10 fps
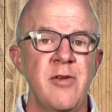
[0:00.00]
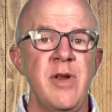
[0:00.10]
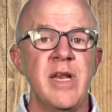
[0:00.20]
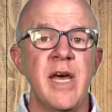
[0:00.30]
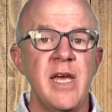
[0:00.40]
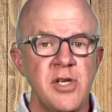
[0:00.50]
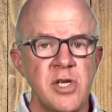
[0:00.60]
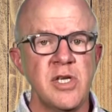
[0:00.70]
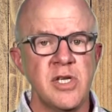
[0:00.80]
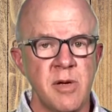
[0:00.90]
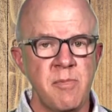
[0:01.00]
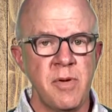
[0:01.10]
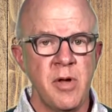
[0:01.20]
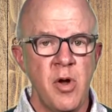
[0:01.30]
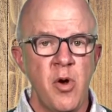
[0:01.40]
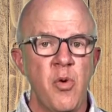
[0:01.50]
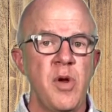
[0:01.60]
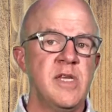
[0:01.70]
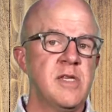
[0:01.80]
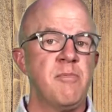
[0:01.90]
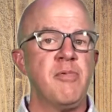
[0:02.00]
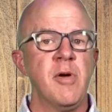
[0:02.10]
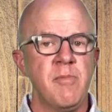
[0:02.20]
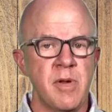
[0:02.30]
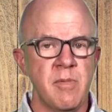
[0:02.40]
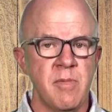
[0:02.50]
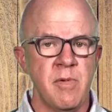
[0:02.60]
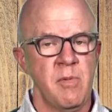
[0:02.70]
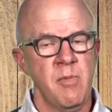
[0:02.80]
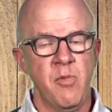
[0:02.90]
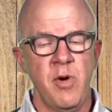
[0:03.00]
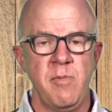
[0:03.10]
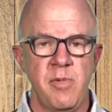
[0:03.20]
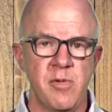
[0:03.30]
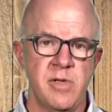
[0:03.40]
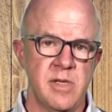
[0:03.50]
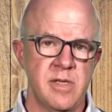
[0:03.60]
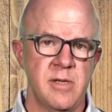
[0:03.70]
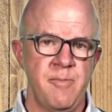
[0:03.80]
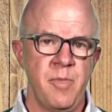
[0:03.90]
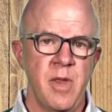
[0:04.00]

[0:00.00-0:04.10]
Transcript: the relationship or is the problem more important?